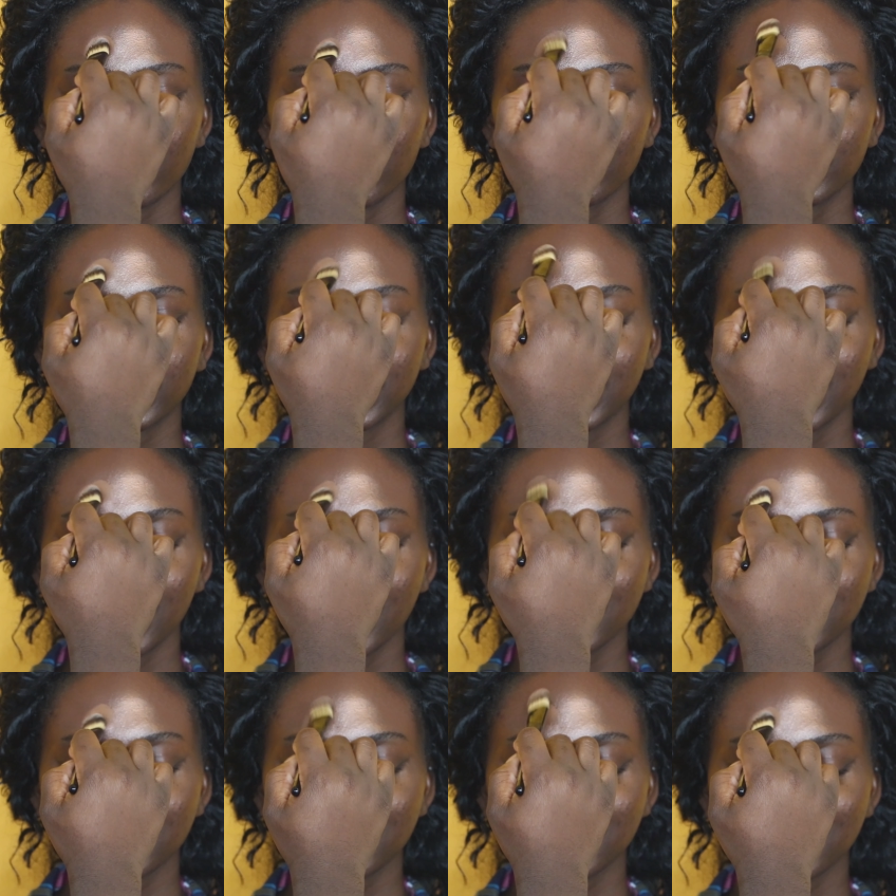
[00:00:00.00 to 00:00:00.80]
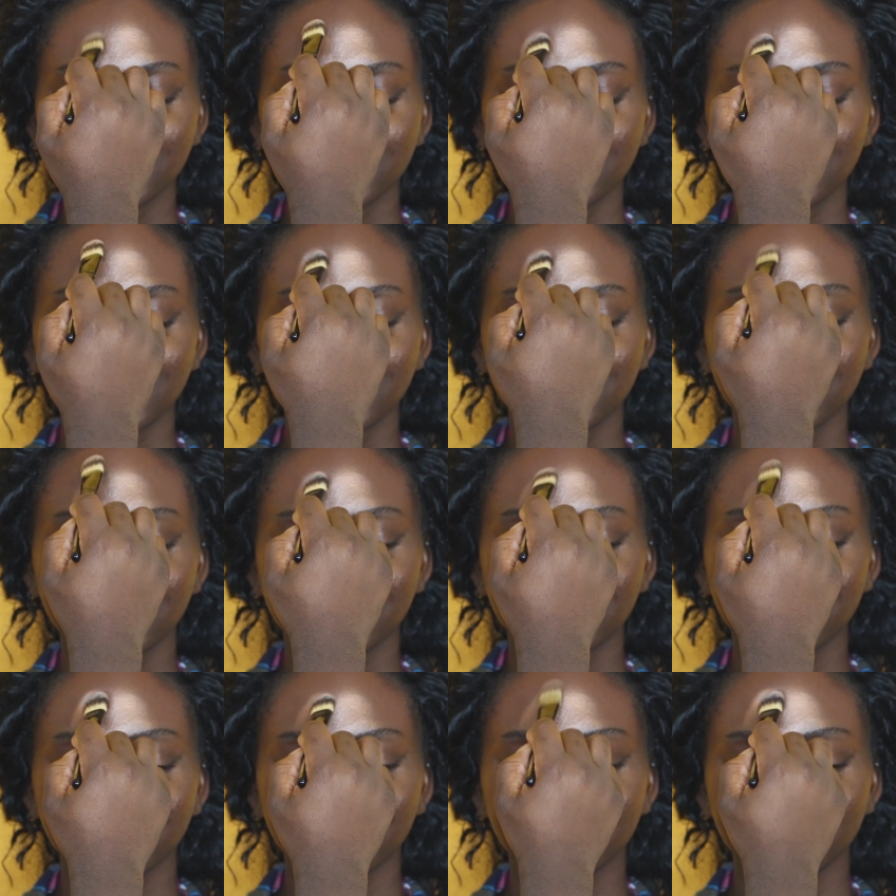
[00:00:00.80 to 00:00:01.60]
Next, I am
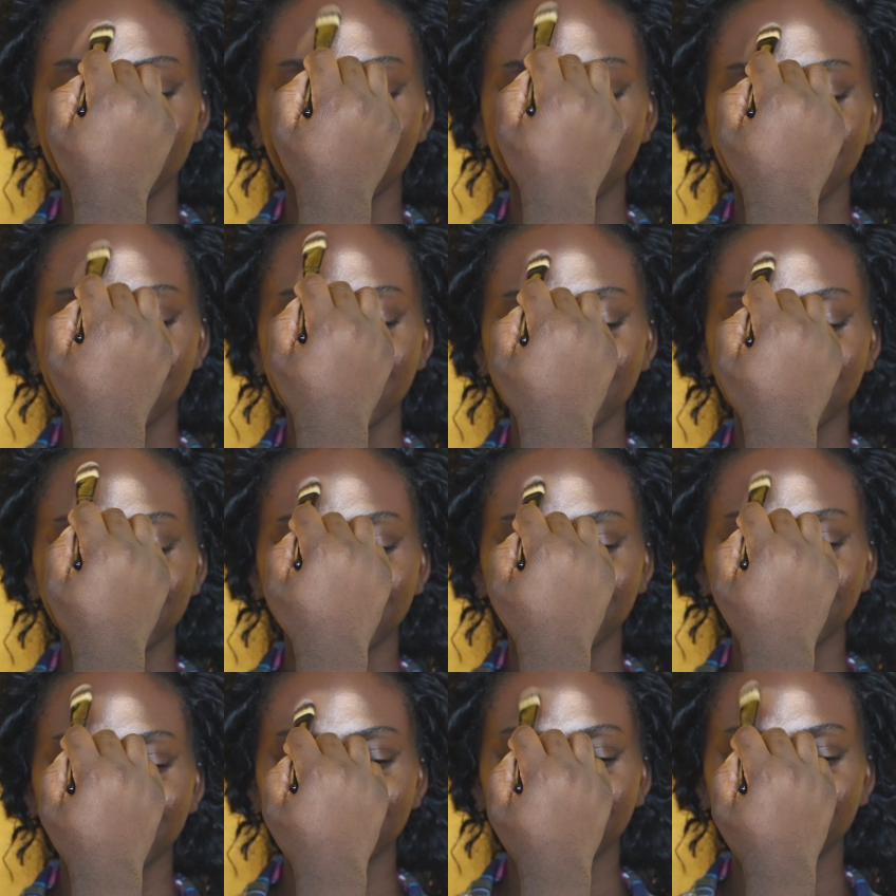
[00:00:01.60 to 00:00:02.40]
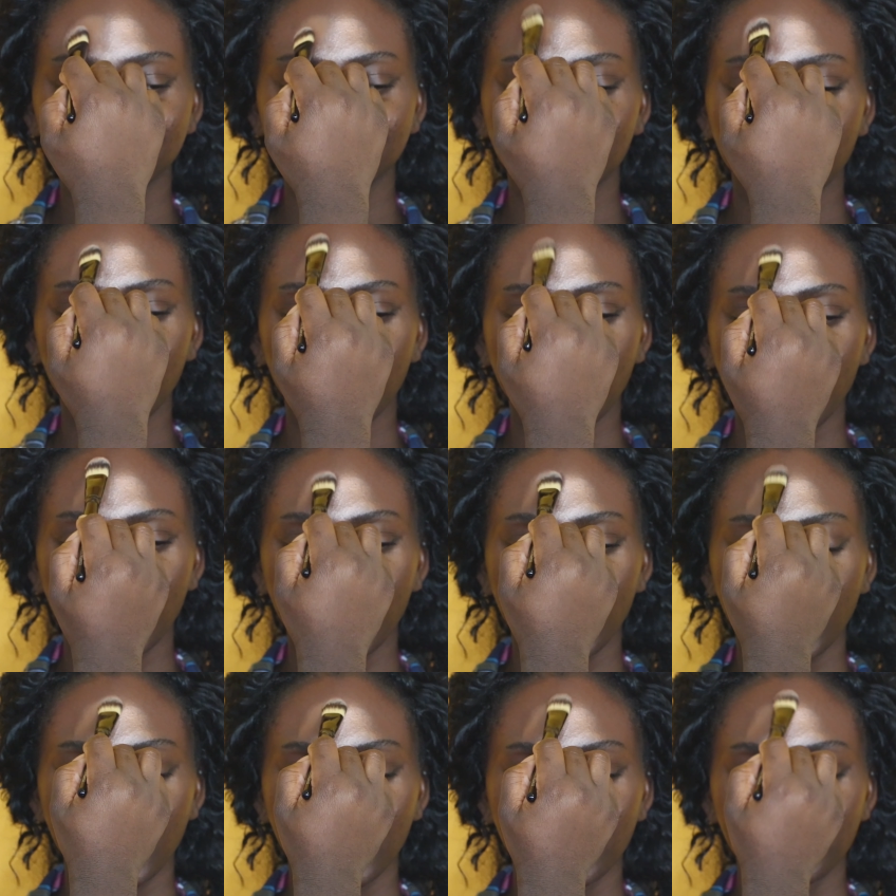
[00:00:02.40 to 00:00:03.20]
using a shade stick
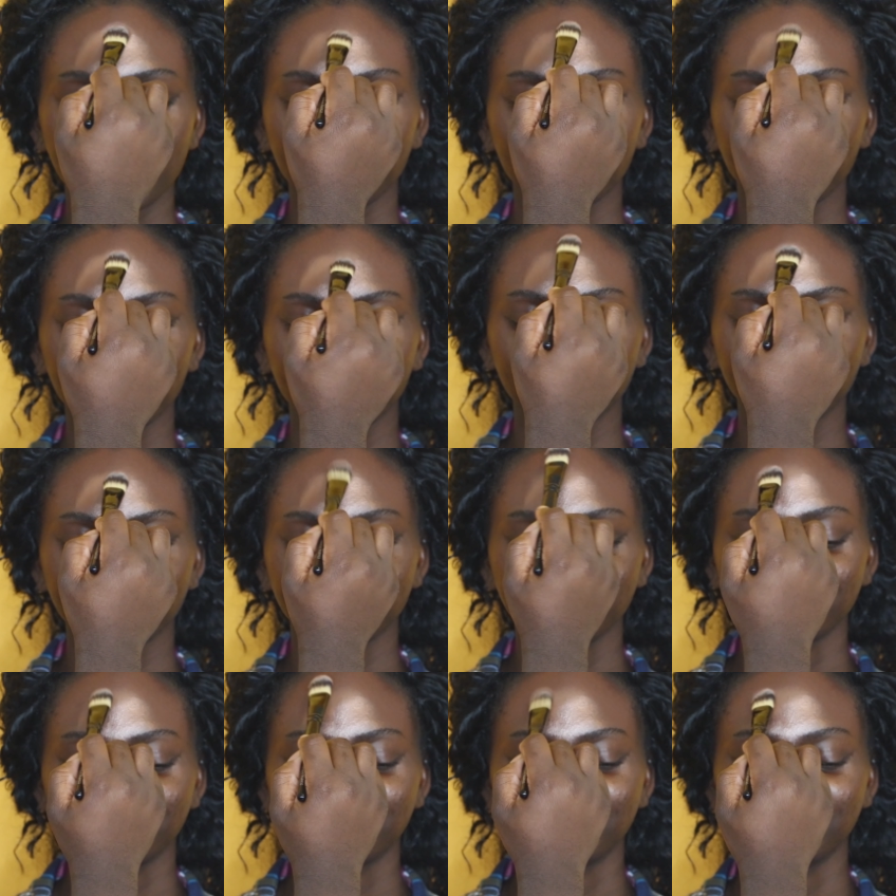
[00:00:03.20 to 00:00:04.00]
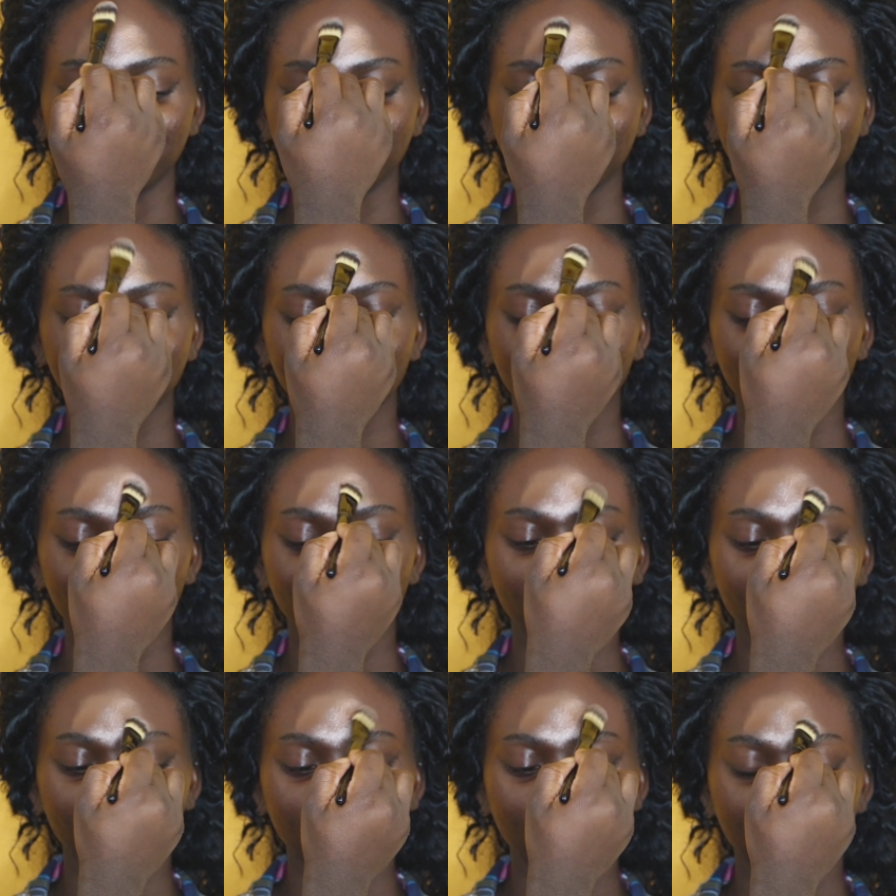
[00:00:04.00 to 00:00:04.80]
from
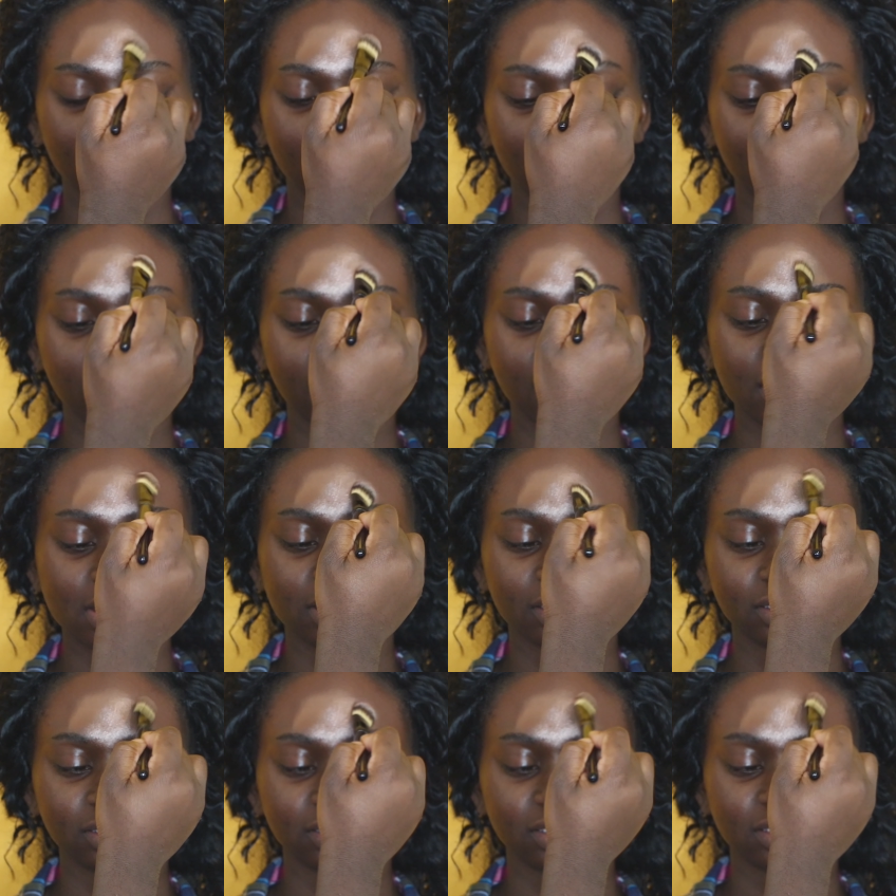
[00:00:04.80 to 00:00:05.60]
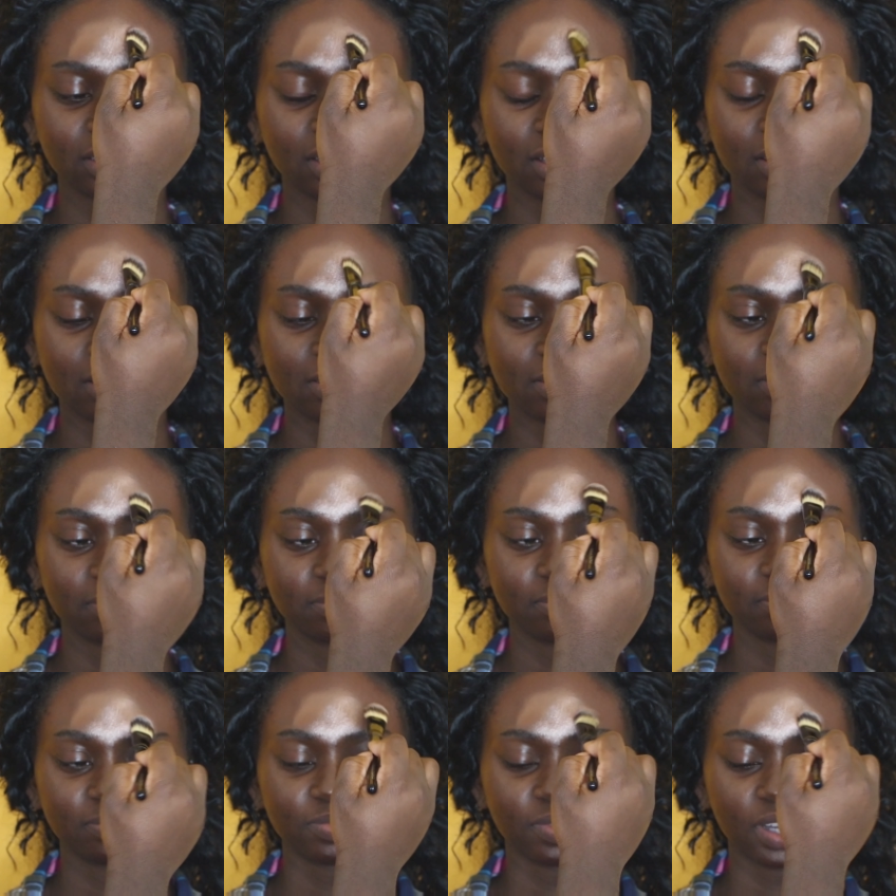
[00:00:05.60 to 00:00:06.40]
Juvia's Place,
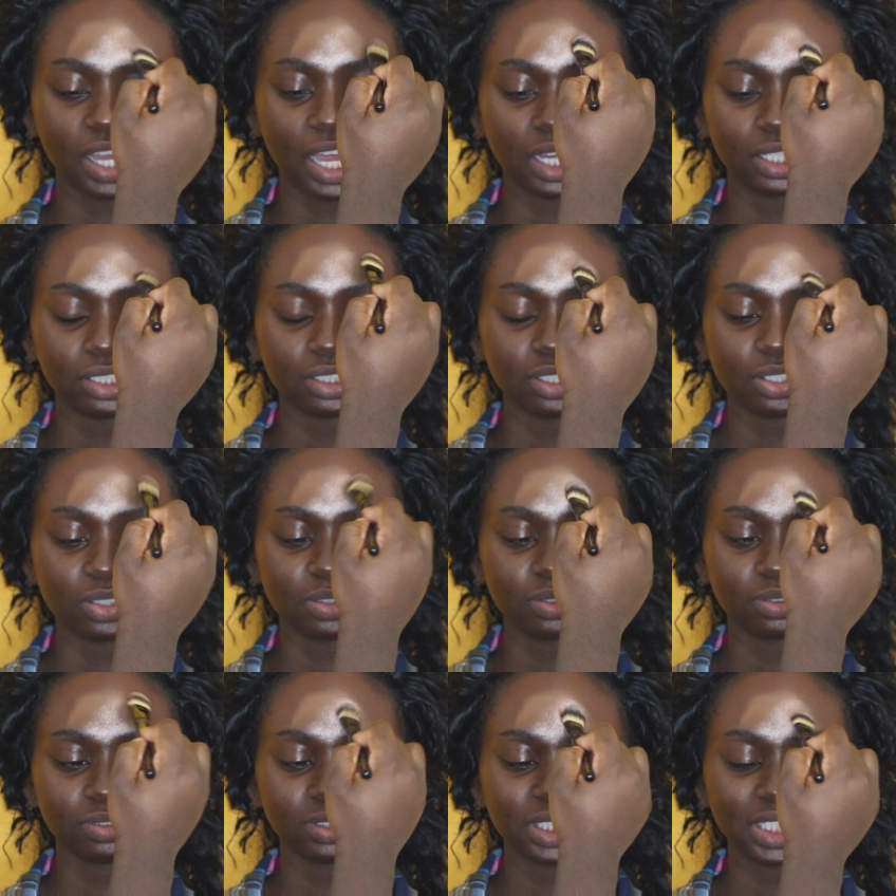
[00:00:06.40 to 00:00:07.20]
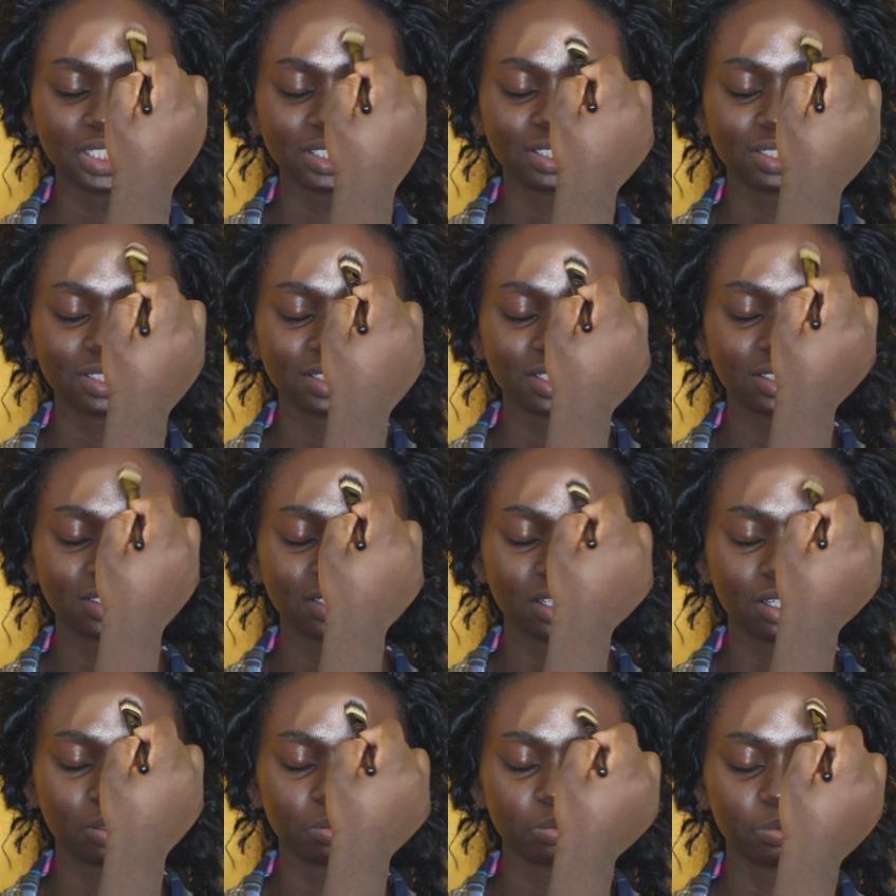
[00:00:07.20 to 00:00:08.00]
and I'm tapping
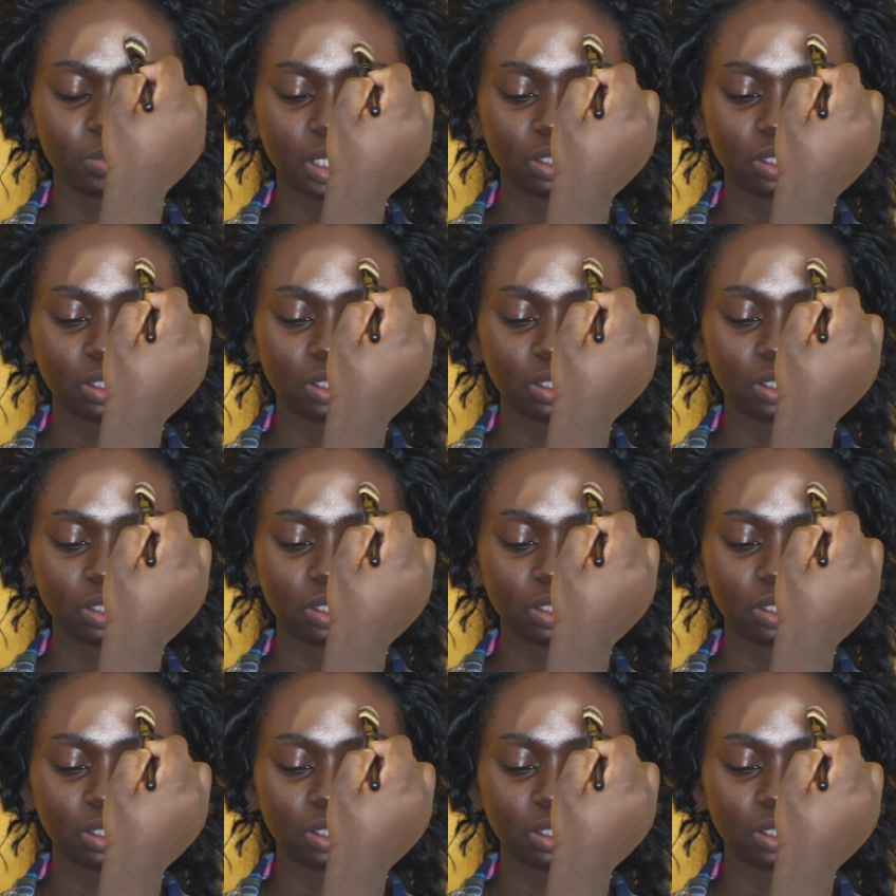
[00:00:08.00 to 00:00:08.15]
it